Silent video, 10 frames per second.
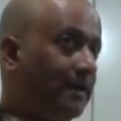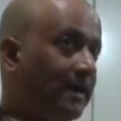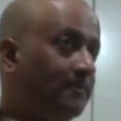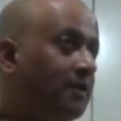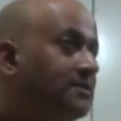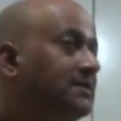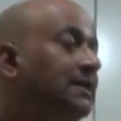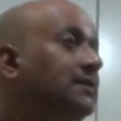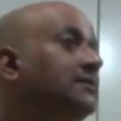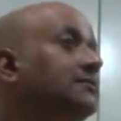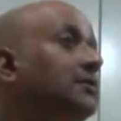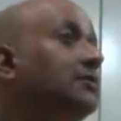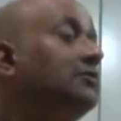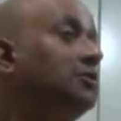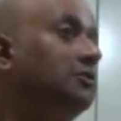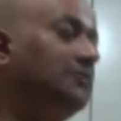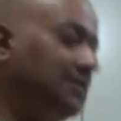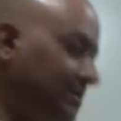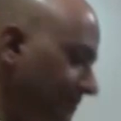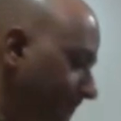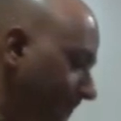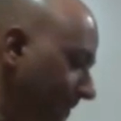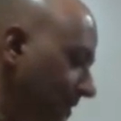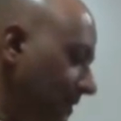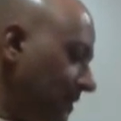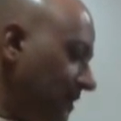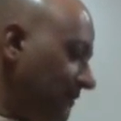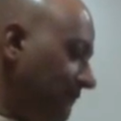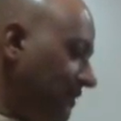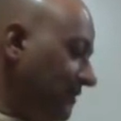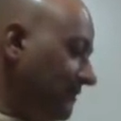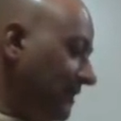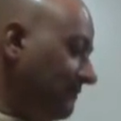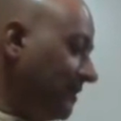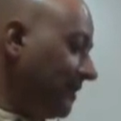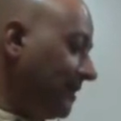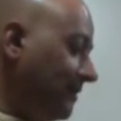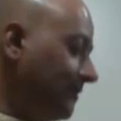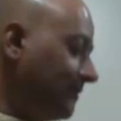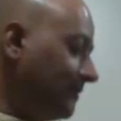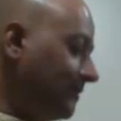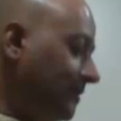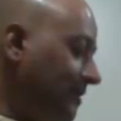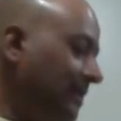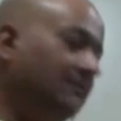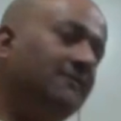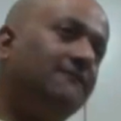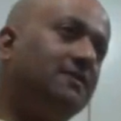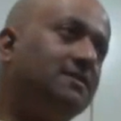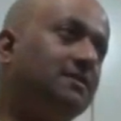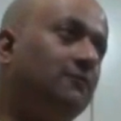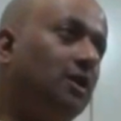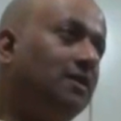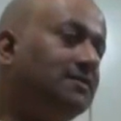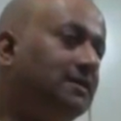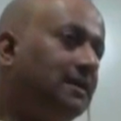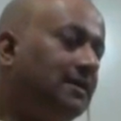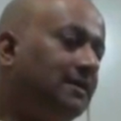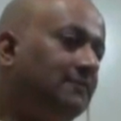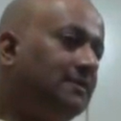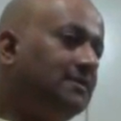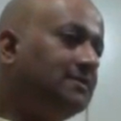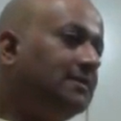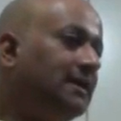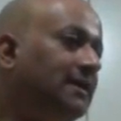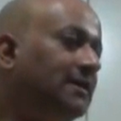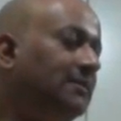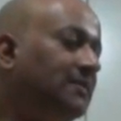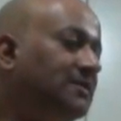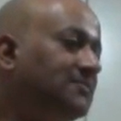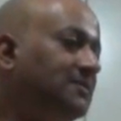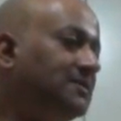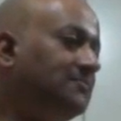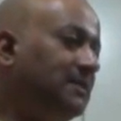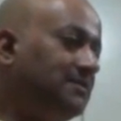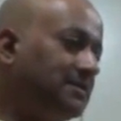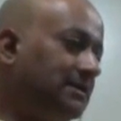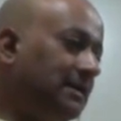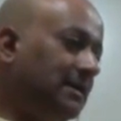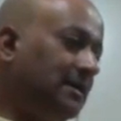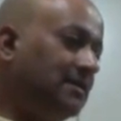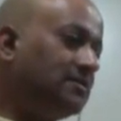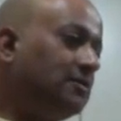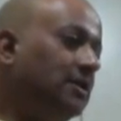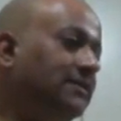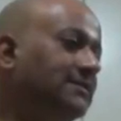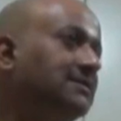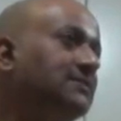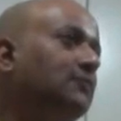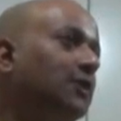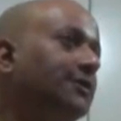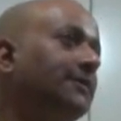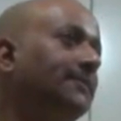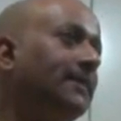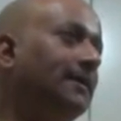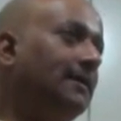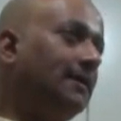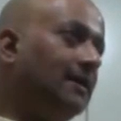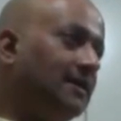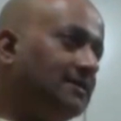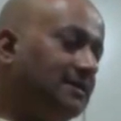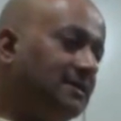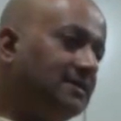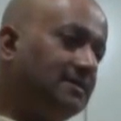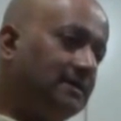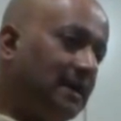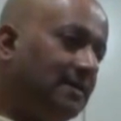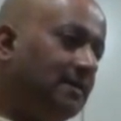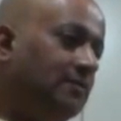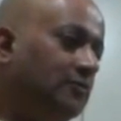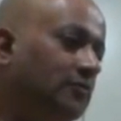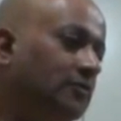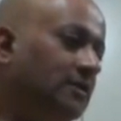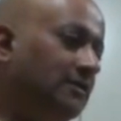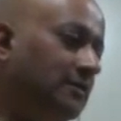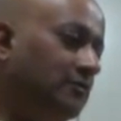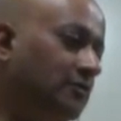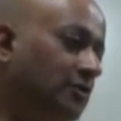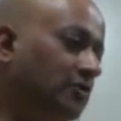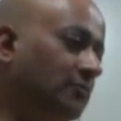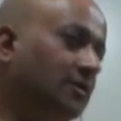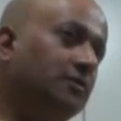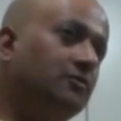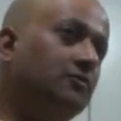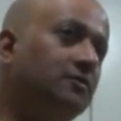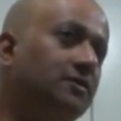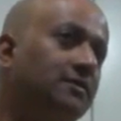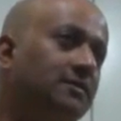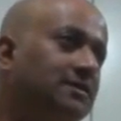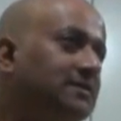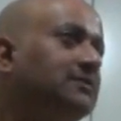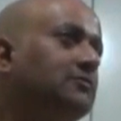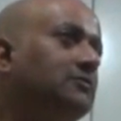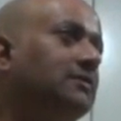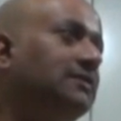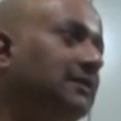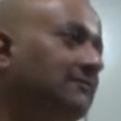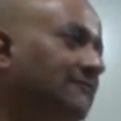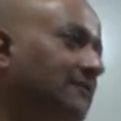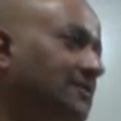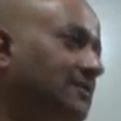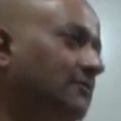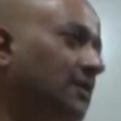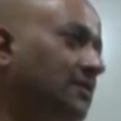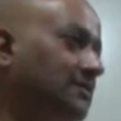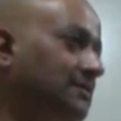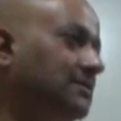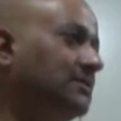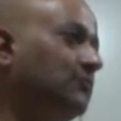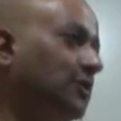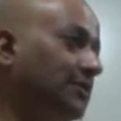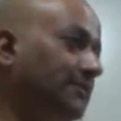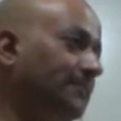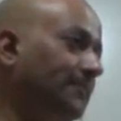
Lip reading: I am not saying it is not good to worship. If you have ever read David Foster Wallace, he had given this great commencement speech. It is called "This is Water," and I suggest either you Google YouTube or you just Google David Foster Wallace "This is Water."